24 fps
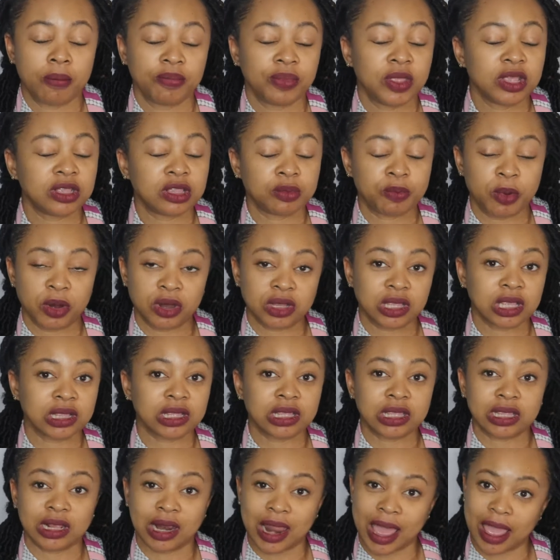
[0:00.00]
this
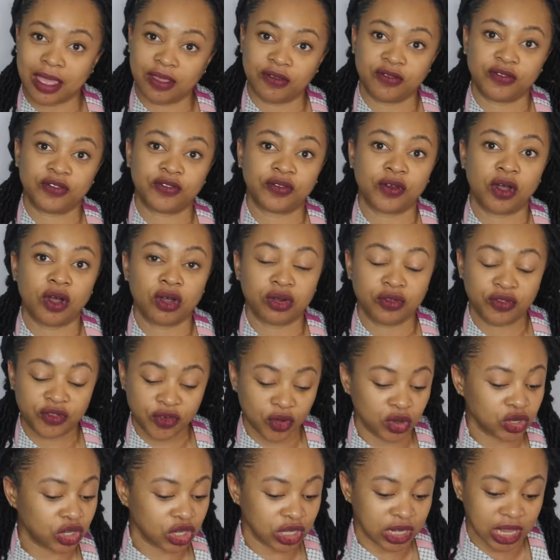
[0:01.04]
person's life,
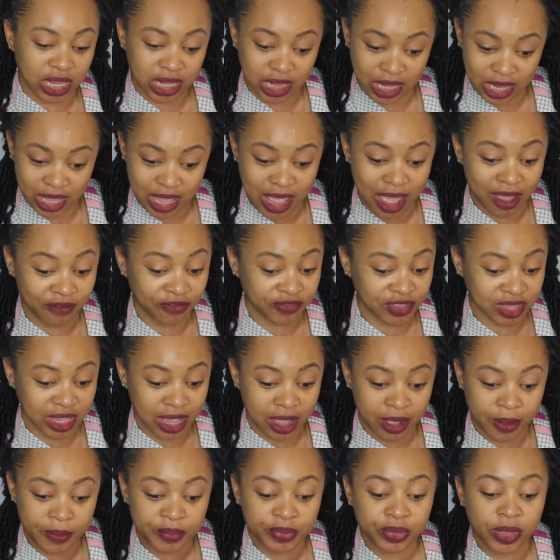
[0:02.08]
unfortunately,
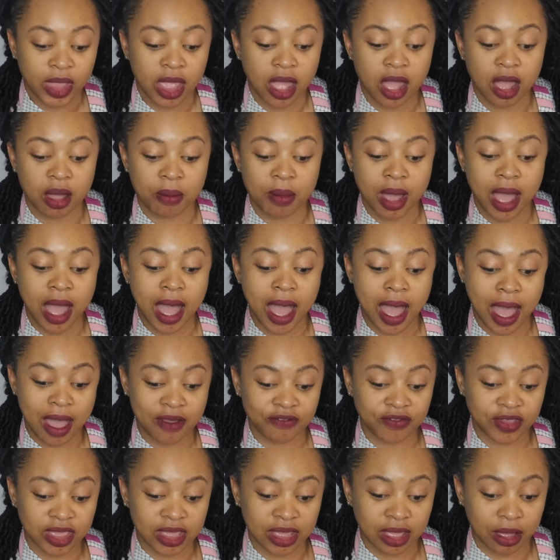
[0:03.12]
after
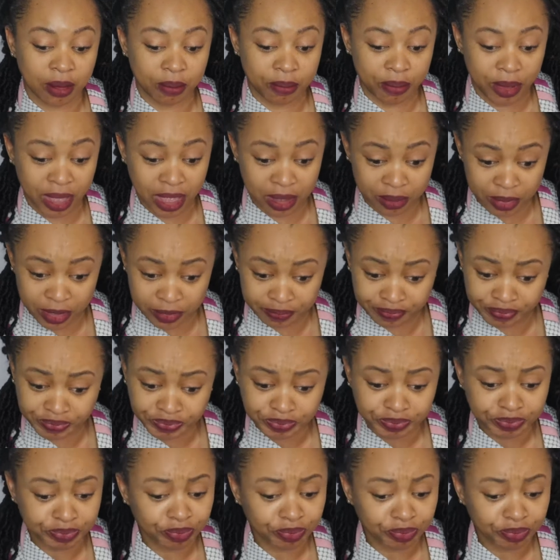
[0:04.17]
having a baby.